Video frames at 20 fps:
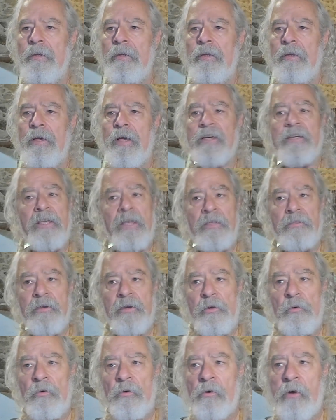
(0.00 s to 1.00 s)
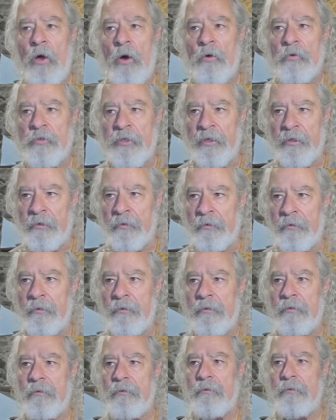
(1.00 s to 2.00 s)
As he drew closer,
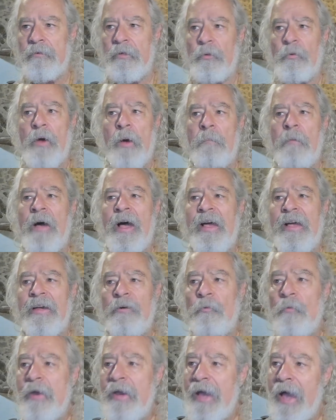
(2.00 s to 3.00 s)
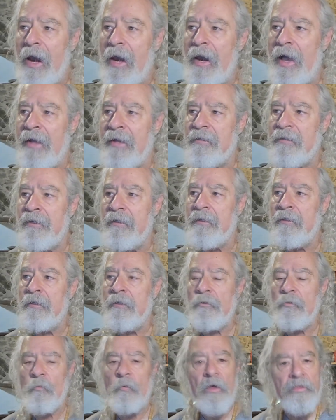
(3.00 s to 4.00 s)
the rabbi realized
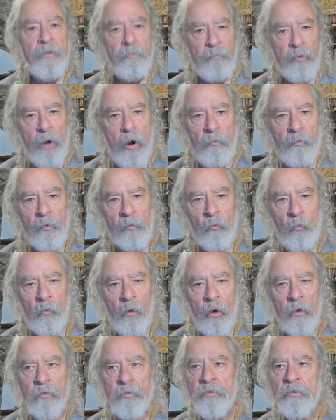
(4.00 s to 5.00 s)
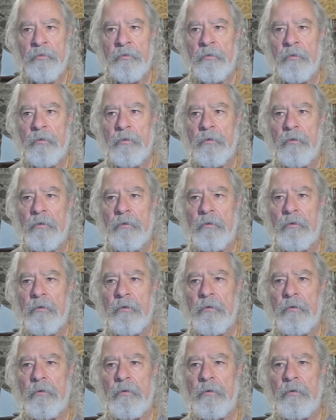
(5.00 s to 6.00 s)
what the problem was.
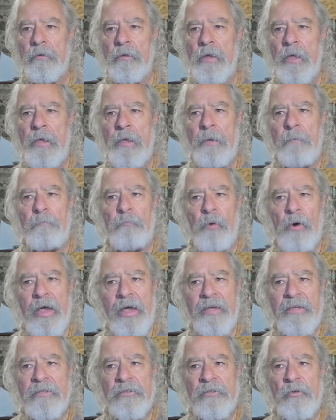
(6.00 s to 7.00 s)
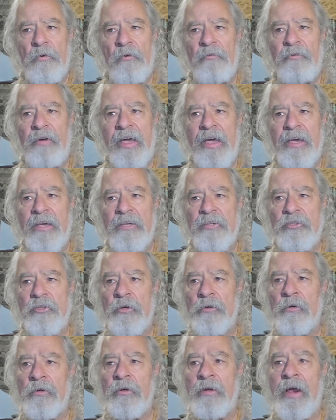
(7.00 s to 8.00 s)
Braids of
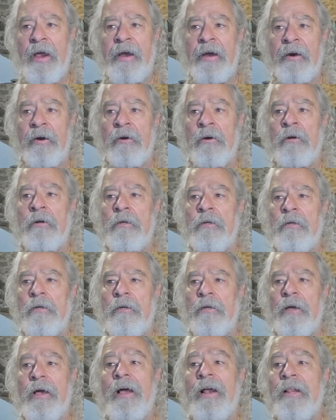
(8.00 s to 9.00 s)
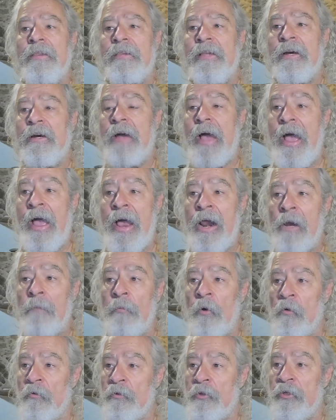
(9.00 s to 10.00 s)
angel hair held their
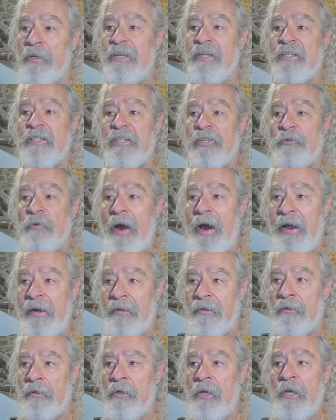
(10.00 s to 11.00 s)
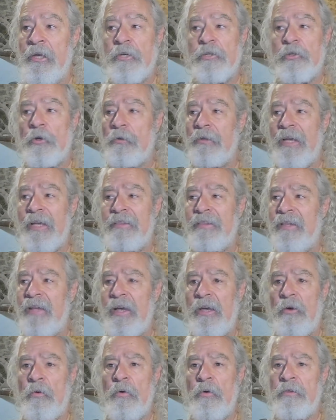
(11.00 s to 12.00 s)
elbows straight so that
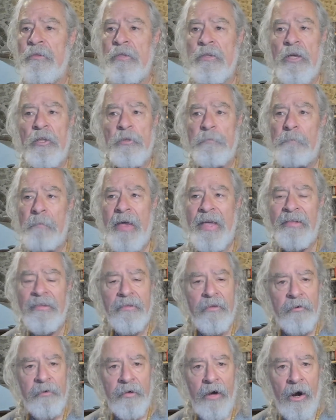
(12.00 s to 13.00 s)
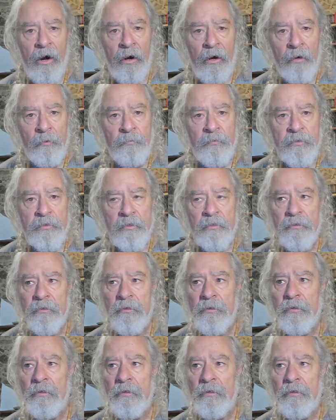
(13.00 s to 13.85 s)
they could not bend their arms,